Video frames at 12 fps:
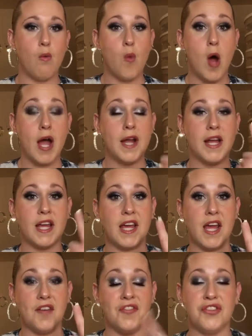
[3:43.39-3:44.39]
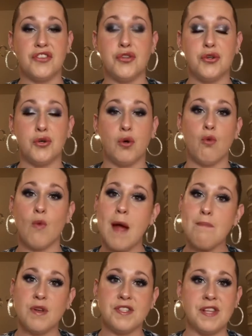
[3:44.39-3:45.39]
one gift to
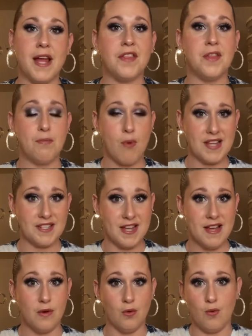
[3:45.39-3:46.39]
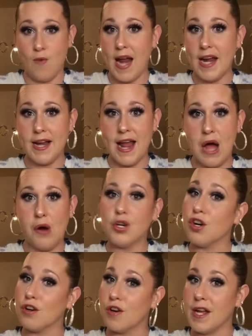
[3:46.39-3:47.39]
represent the present right now,
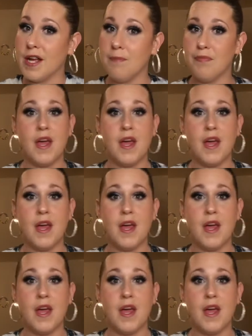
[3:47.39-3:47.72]
current.